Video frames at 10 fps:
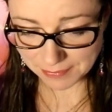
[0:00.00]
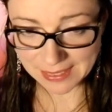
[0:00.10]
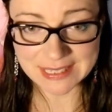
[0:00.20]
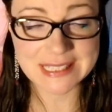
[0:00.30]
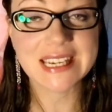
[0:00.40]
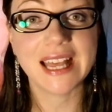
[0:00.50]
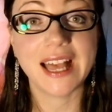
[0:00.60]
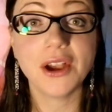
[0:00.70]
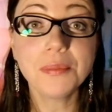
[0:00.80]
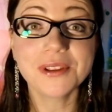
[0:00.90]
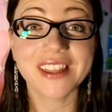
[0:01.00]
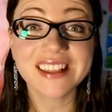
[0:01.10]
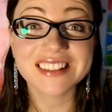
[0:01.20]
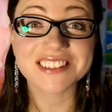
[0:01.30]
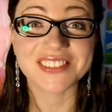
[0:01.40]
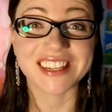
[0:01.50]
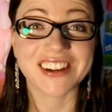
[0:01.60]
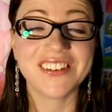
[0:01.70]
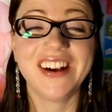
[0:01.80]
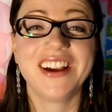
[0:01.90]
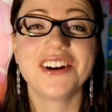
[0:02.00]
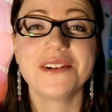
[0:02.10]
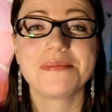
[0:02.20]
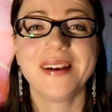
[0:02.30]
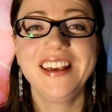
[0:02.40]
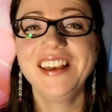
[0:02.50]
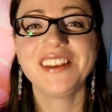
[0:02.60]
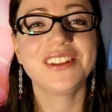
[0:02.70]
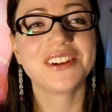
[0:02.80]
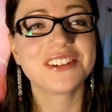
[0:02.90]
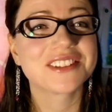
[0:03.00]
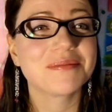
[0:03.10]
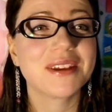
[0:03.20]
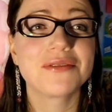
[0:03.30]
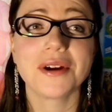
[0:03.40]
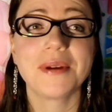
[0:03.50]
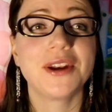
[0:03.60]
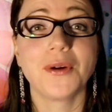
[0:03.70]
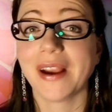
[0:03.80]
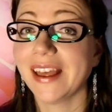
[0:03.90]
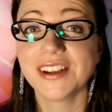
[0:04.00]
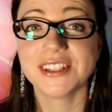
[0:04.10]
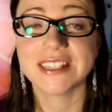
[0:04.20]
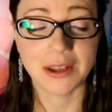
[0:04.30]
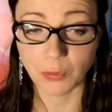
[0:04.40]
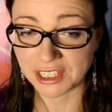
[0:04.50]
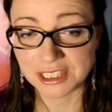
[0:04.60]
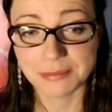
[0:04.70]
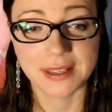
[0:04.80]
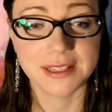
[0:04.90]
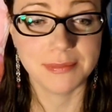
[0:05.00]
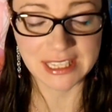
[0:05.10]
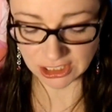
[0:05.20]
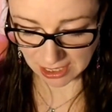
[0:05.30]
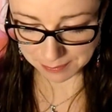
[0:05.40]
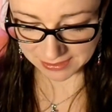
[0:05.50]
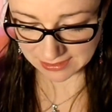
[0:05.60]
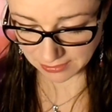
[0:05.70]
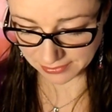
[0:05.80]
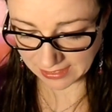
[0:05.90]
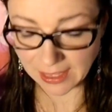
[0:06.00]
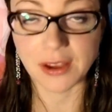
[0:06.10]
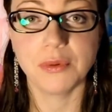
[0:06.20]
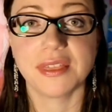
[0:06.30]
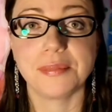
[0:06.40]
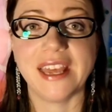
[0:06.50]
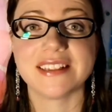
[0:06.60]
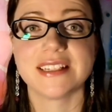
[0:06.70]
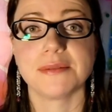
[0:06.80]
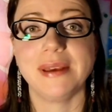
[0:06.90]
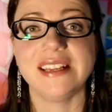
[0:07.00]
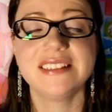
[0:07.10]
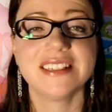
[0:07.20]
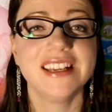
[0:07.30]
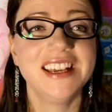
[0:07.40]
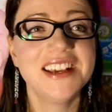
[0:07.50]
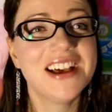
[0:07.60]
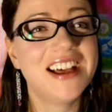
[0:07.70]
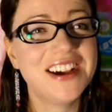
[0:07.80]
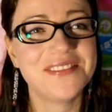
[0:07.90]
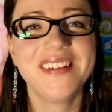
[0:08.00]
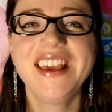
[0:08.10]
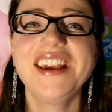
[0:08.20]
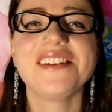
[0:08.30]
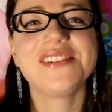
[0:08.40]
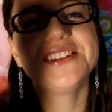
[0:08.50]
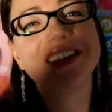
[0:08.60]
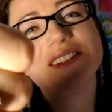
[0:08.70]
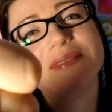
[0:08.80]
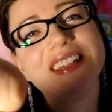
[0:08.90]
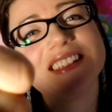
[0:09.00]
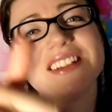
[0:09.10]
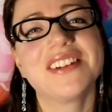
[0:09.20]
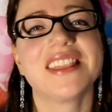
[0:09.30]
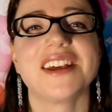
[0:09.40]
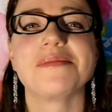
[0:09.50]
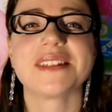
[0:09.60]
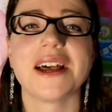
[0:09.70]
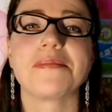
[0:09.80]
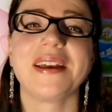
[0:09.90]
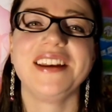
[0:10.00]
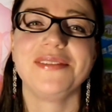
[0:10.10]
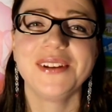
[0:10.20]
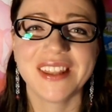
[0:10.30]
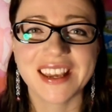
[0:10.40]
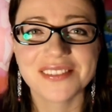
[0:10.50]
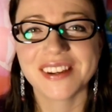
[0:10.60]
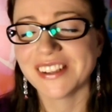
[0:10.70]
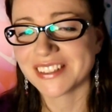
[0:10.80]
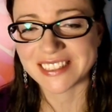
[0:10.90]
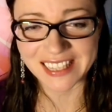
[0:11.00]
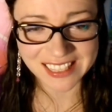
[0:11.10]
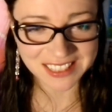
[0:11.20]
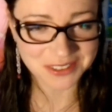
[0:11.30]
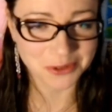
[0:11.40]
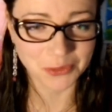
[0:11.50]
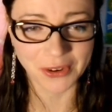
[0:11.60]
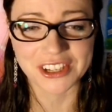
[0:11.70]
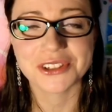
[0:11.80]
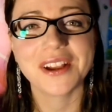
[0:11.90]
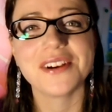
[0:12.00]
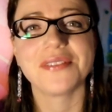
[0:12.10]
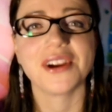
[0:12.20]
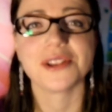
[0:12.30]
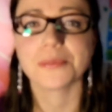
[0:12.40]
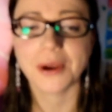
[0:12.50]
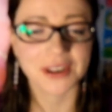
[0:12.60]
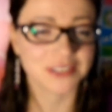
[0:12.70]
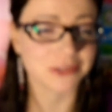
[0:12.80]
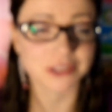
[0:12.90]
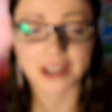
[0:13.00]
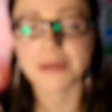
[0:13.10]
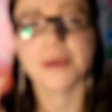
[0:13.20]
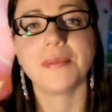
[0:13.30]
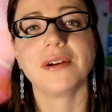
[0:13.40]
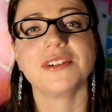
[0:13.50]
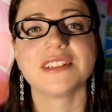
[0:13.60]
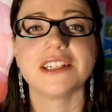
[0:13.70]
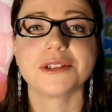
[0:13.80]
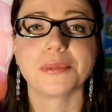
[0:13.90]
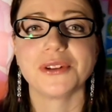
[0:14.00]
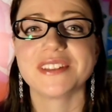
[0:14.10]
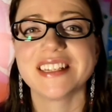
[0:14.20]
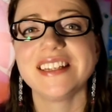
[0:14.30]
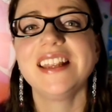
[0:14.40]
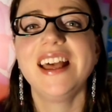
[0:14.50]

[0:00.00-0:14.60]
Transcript: But yeah, I hope you liked this video. I hope you learned something from it or had a good time watching me jab myself in the eye with a plastic mace. If you did, please give it a thumbs up, and if you like videos like this one where I try out various products or talk about my rosacea prone skin,